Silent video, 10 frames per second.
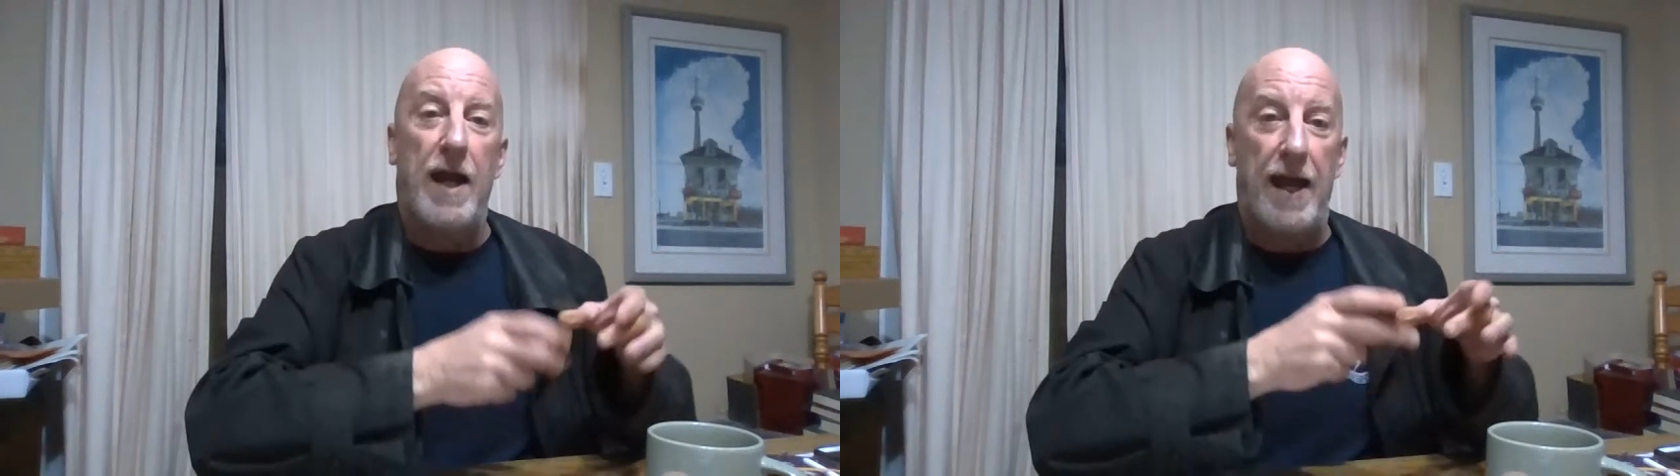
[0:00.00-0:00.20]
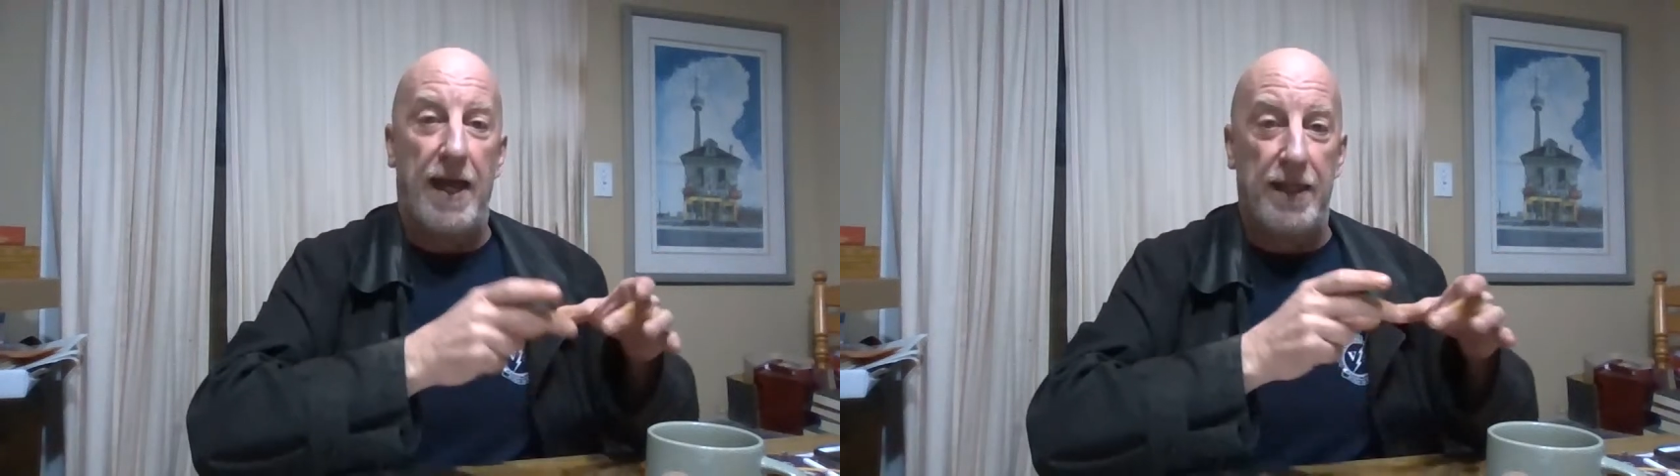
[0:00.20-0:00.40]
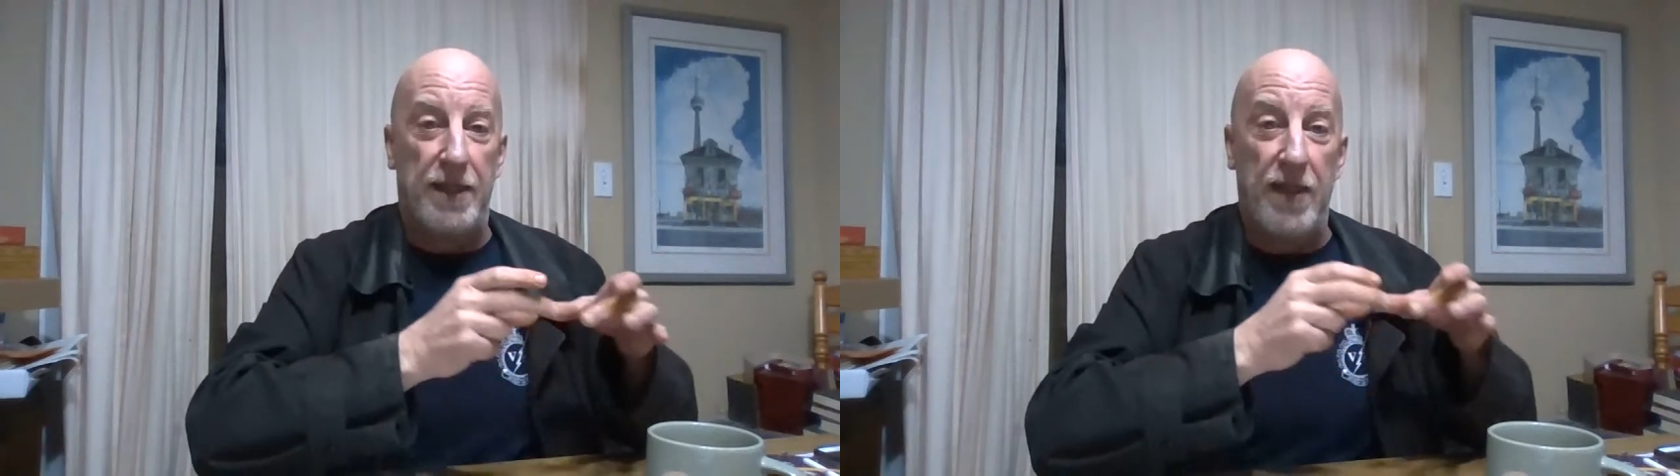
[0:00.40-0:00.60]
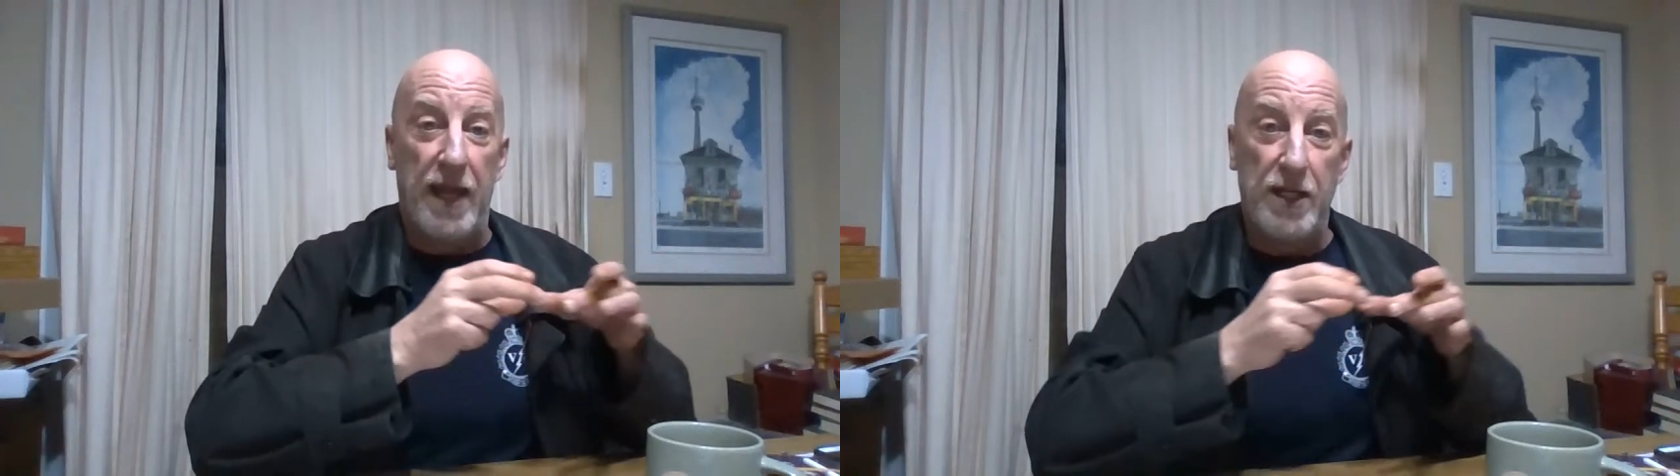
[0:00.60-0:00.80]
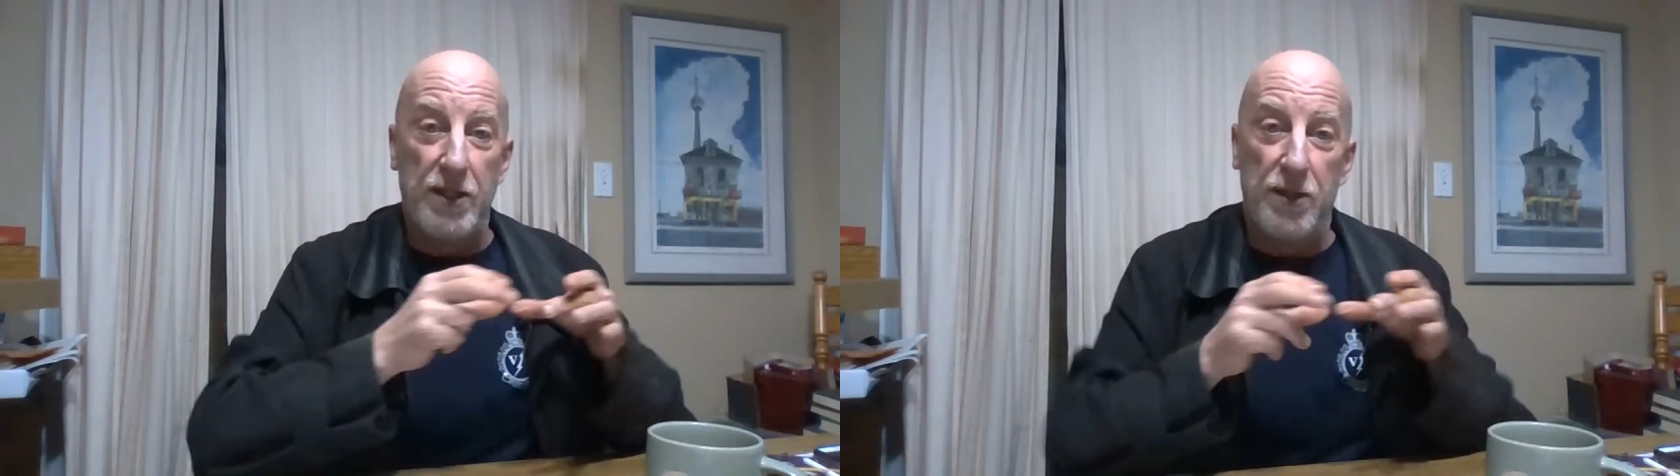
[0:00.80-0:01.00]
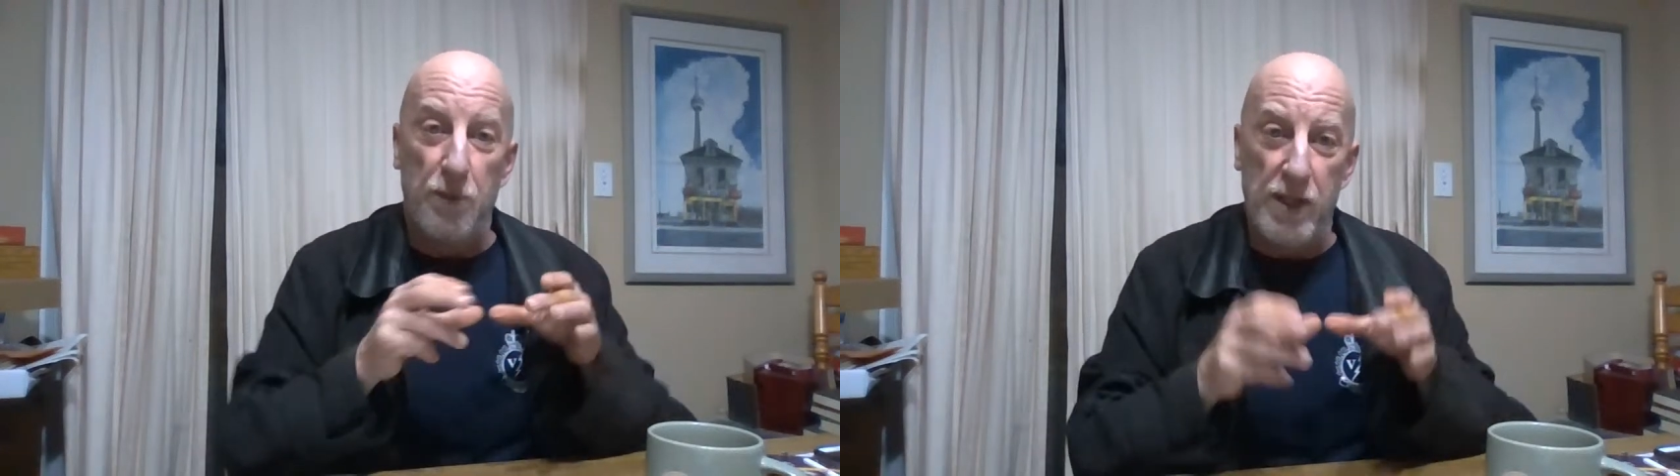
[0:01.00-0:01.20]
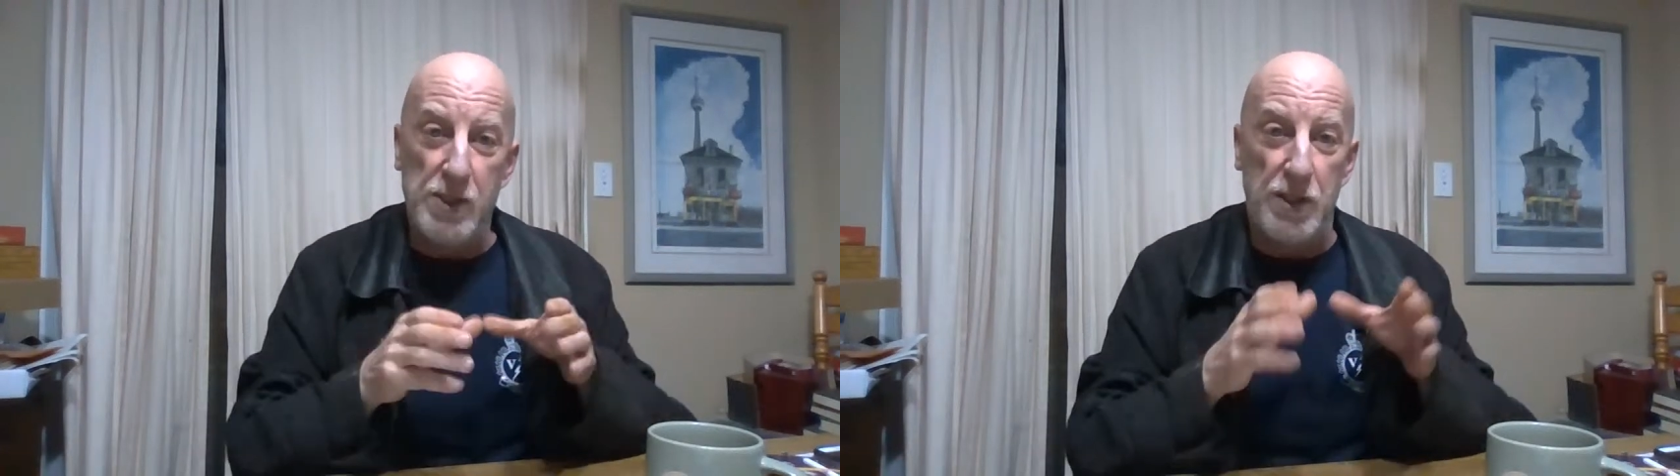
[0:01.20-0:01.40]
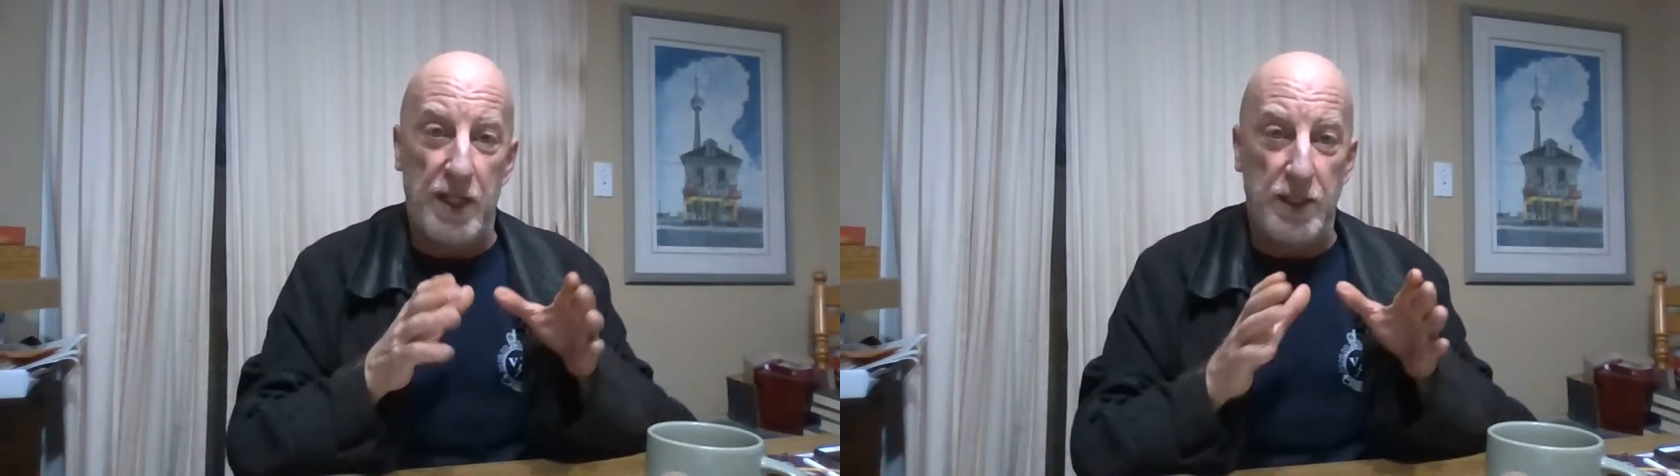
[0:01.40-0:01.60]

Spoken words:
And the reason they